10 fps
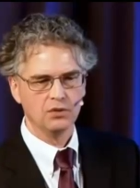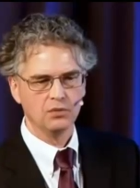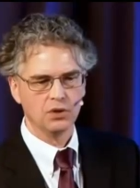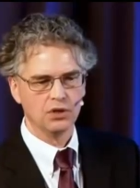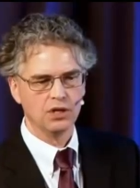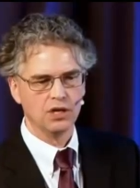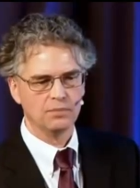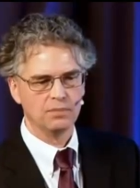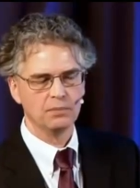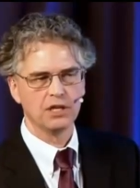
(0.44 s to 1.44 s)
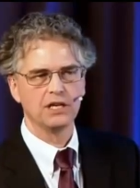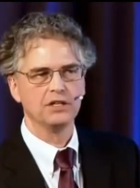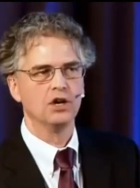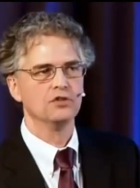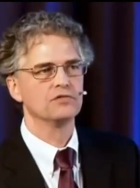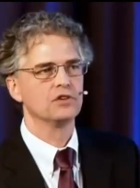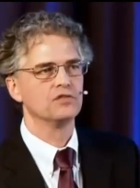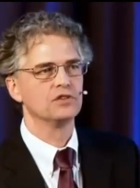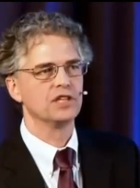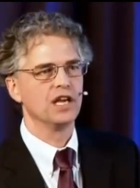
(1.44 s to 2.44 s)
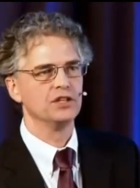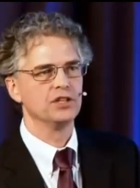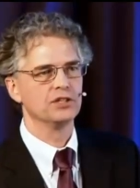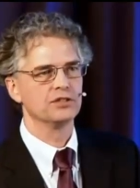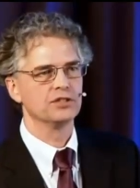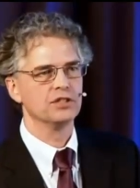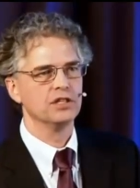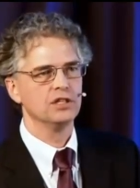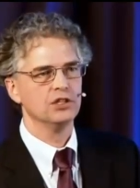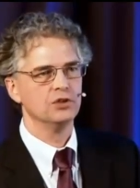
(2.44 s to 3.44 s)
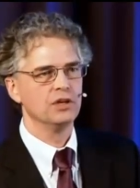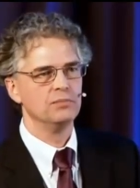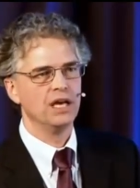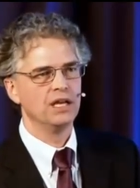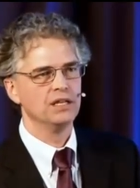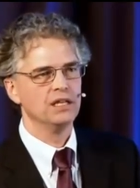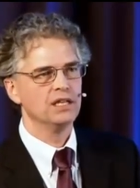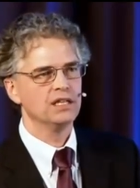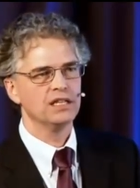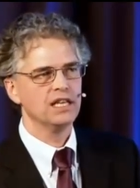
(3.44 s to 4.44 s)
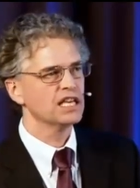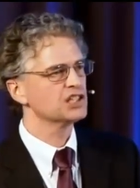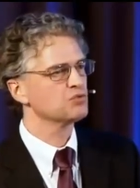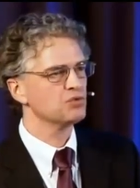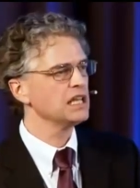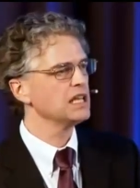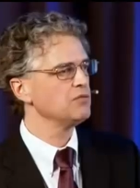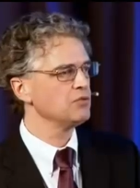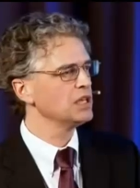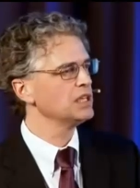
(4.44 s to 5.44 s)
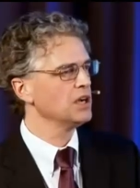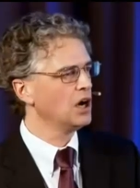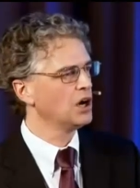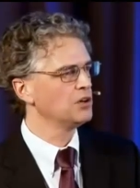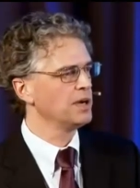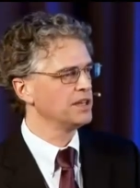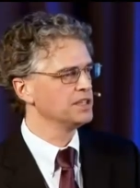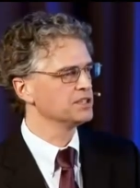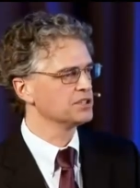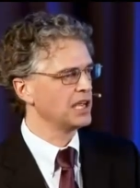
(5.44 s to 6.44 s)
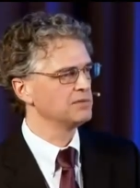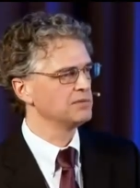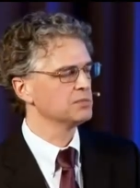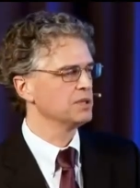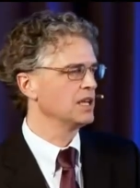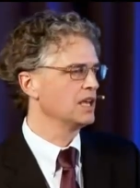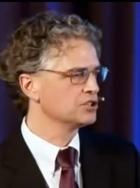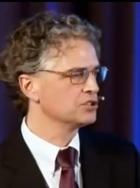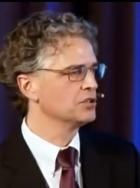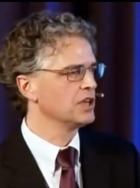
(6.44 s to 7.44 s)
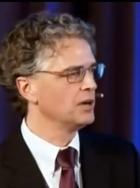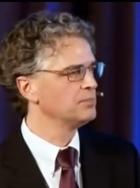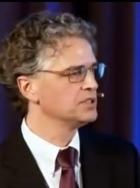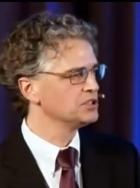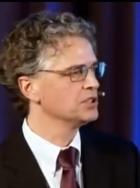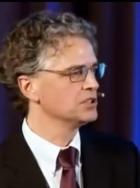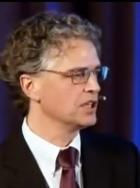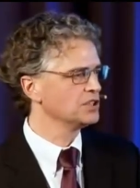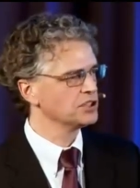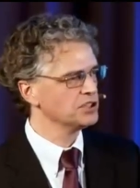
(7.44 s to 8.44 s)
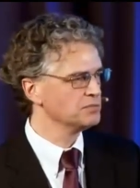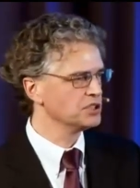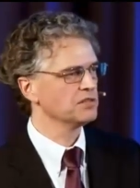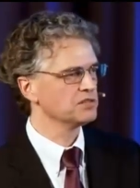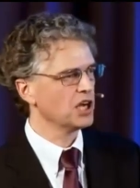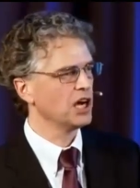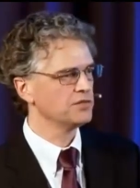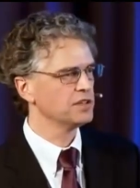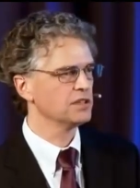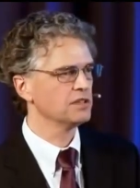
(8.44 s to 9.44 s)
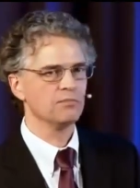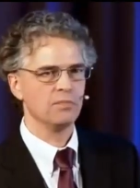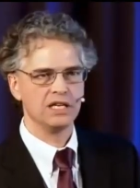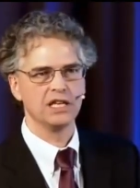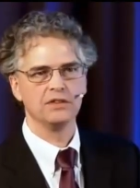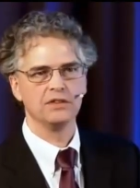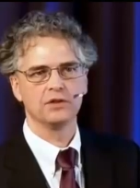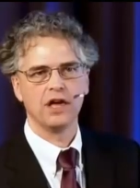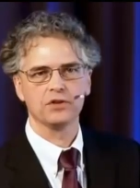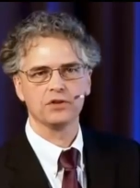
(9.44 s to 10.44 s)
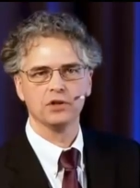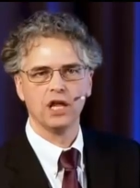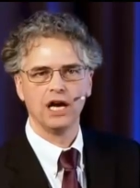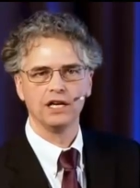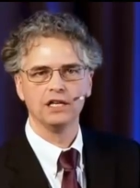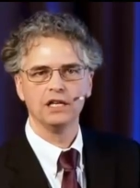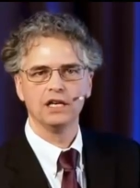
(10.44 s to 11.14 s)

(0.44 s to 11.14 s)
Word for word: were people I had known for over ten years who had been kicked really, really hard by the establishment and stood up and st dusted themselves off and maintained their ethical line